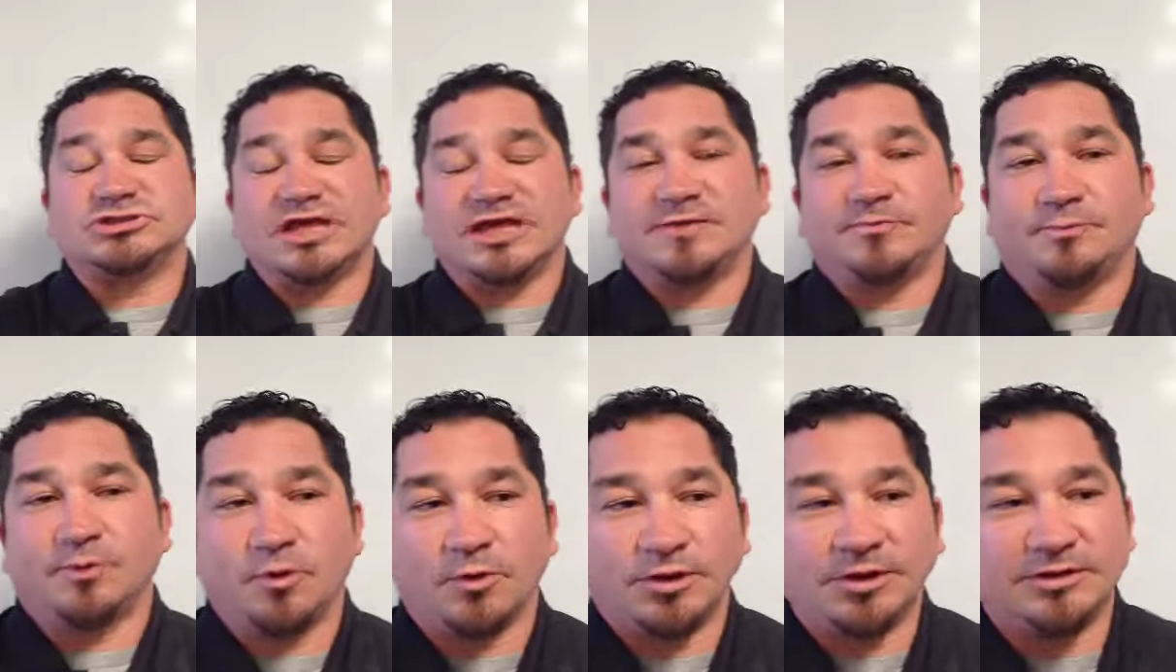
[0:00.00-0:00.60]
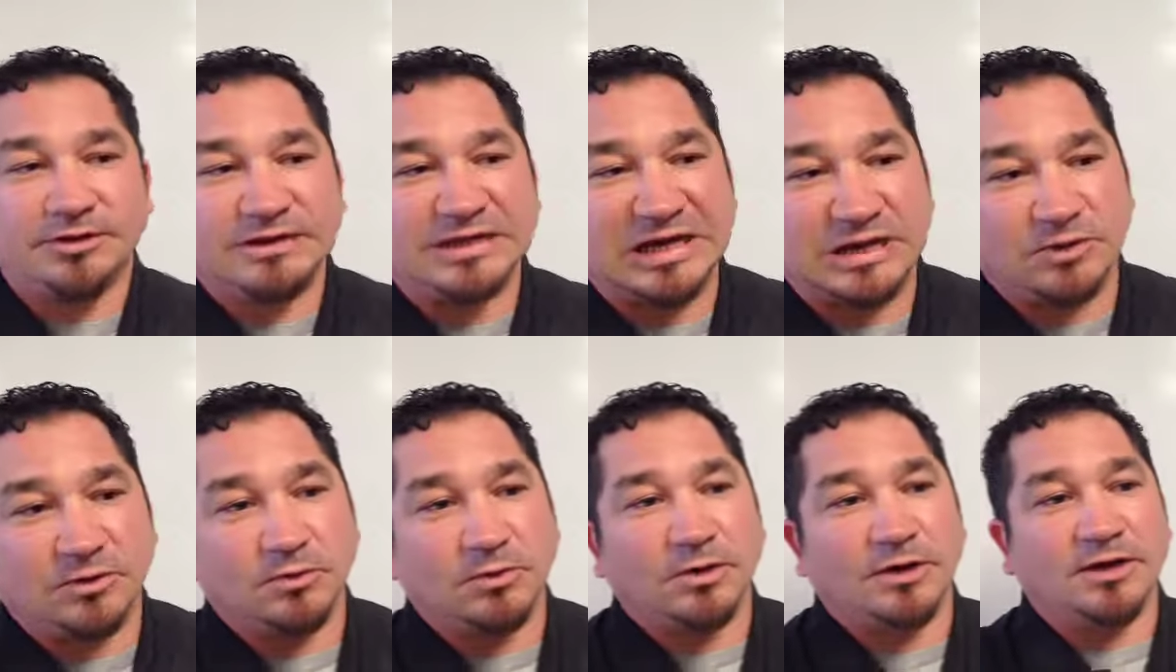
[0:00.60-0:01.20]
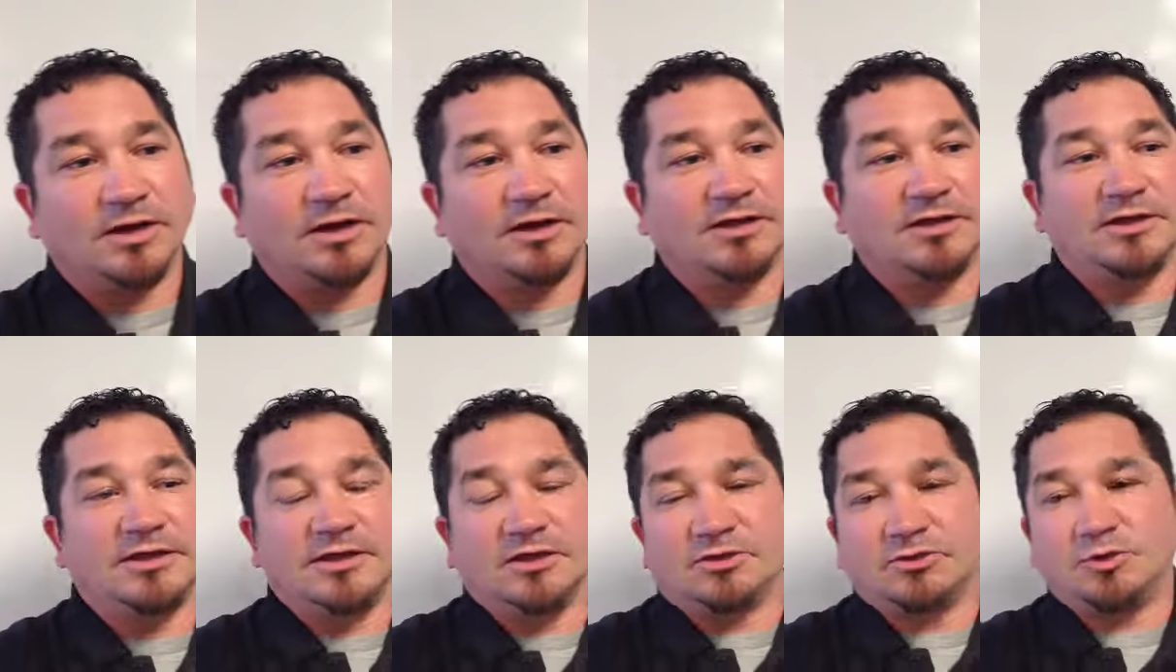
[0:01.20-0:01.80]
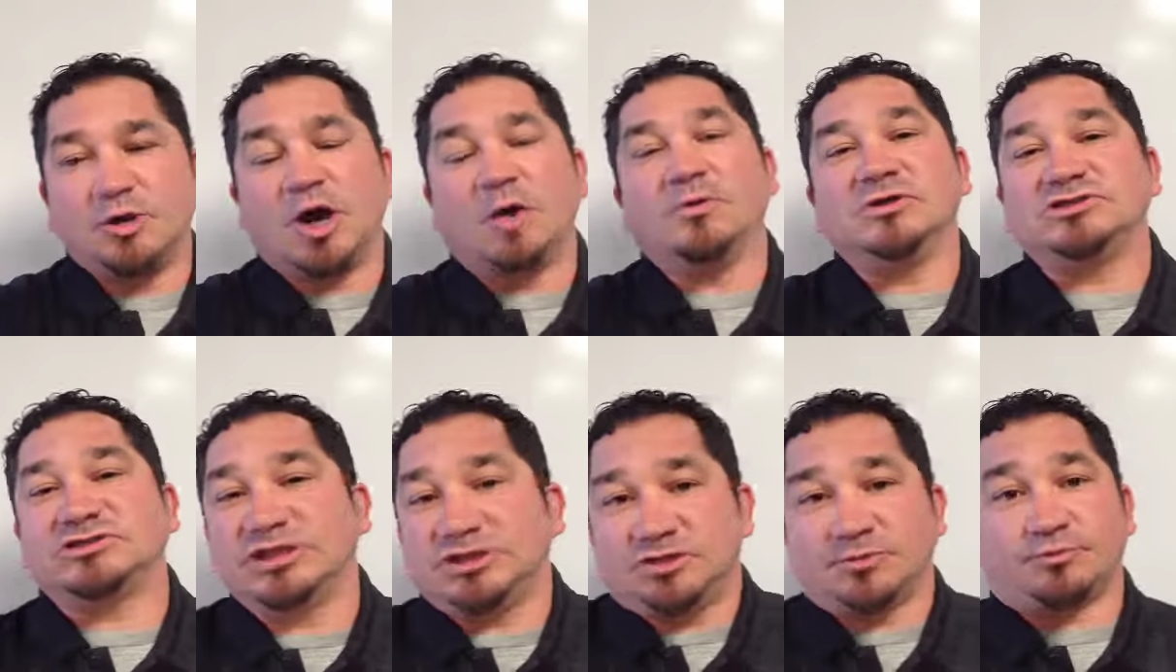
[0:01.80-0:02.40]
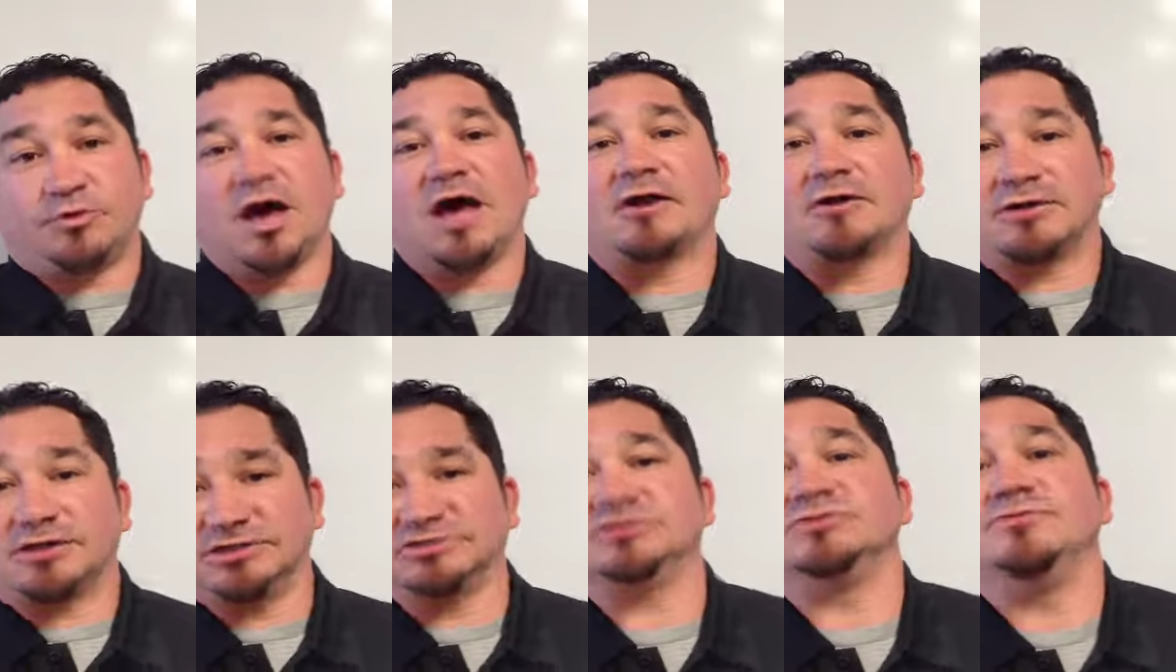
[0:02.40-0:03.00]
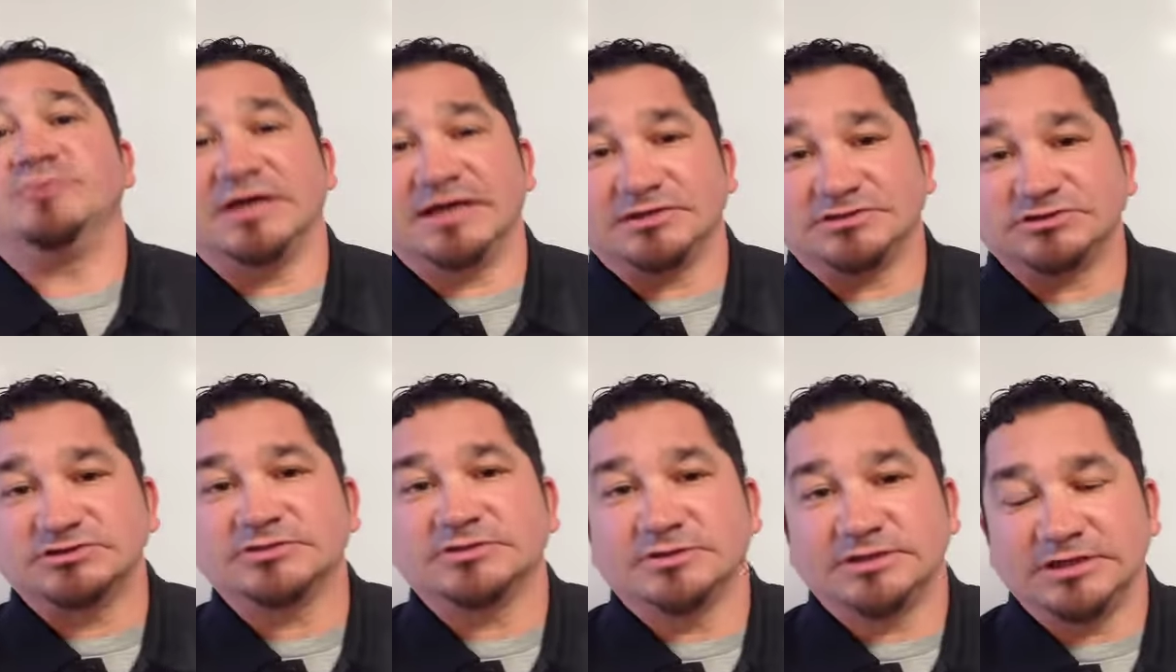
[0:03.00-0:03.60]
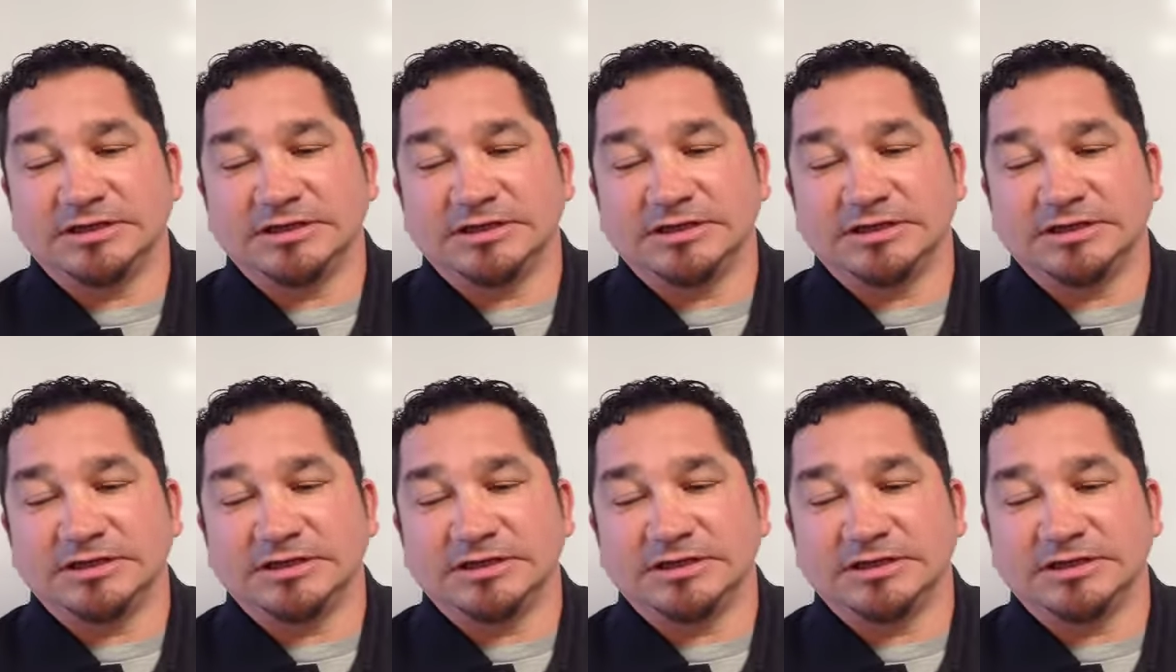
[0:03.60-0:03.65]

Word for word: standpoint, you know, uh, you always think your product is the best.